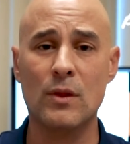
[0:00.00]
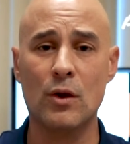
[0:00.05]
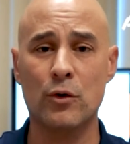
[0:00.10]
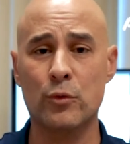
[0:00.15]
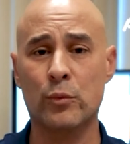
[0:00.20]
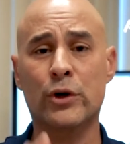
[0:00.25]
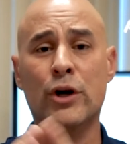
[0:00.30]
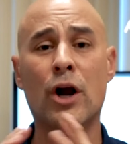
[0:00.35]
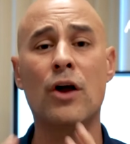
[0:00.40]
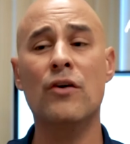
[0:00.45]

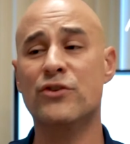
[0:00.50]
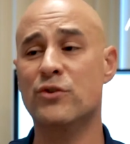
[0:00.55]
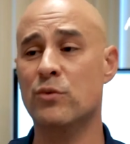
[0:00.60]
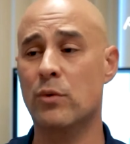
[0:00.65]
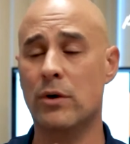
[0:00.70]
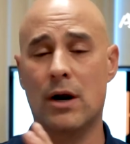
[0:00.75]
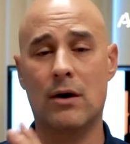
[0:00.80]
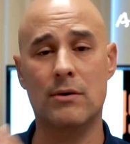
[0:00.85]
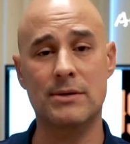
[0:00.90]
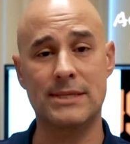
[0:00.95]
regardless of
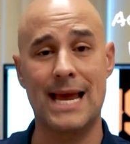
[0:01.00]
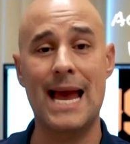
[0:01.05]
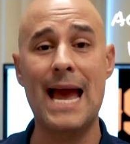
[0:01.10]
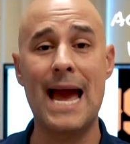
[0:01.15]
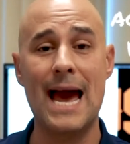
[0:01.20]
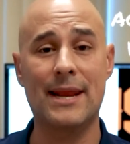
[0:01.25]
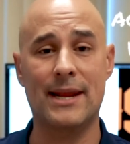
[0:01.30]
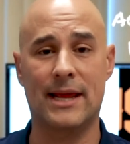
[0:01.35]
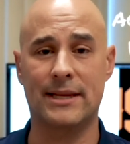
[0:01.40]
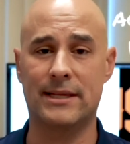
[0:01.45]
where I was
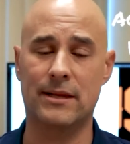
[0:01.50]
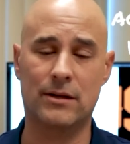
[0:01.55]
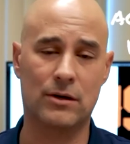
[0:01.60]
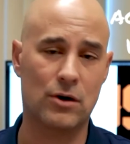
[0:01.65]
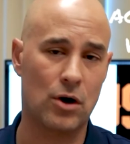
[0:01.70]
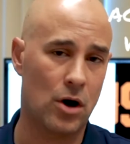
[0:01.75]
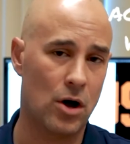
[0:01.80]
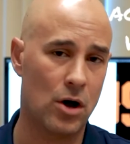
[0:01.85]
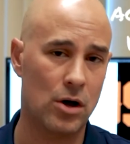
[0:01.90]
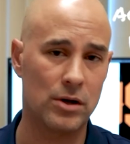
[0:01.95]
at, I'd get a
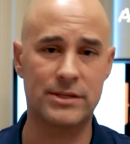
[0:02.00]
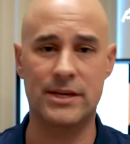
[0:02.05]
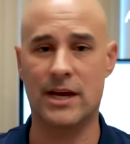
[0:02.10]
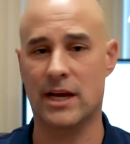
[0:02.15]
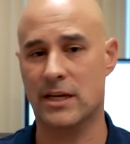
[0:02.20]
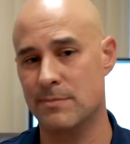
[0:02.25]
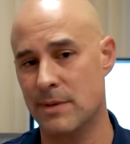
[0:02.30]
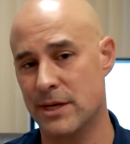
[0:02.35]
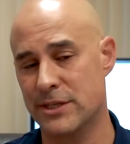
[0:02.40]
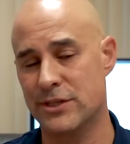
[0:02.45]
call, a
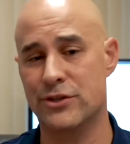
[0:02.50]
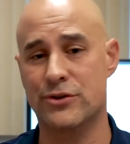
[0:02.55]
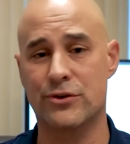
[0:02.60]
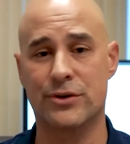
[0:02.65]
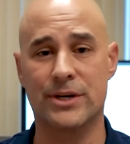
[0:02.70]
text message,